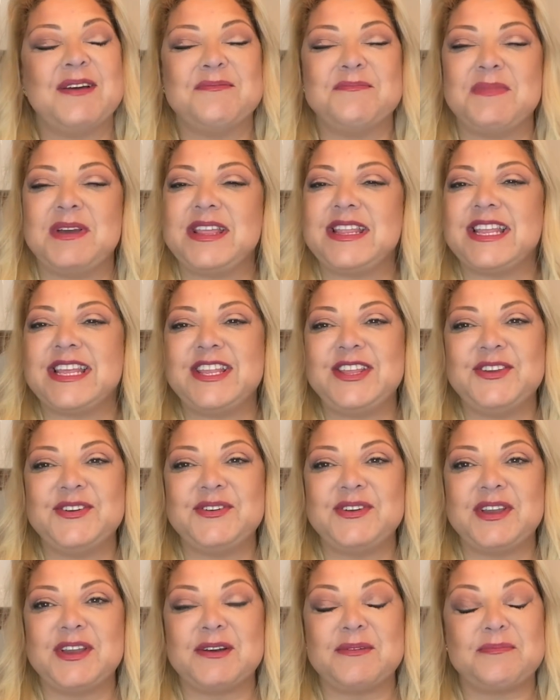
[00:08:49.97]
May the
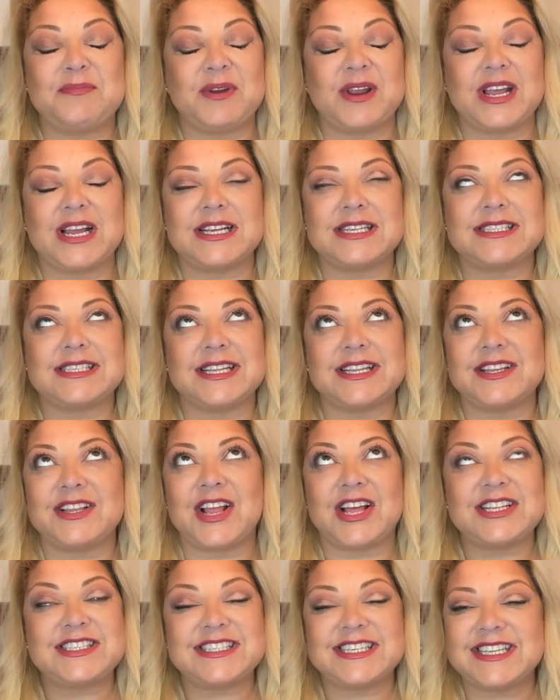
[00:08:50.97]
new year bring us
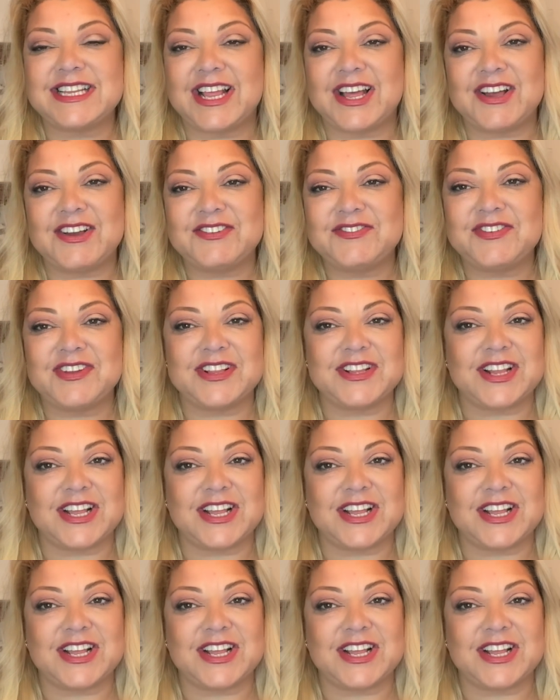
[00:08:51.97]
lots of love,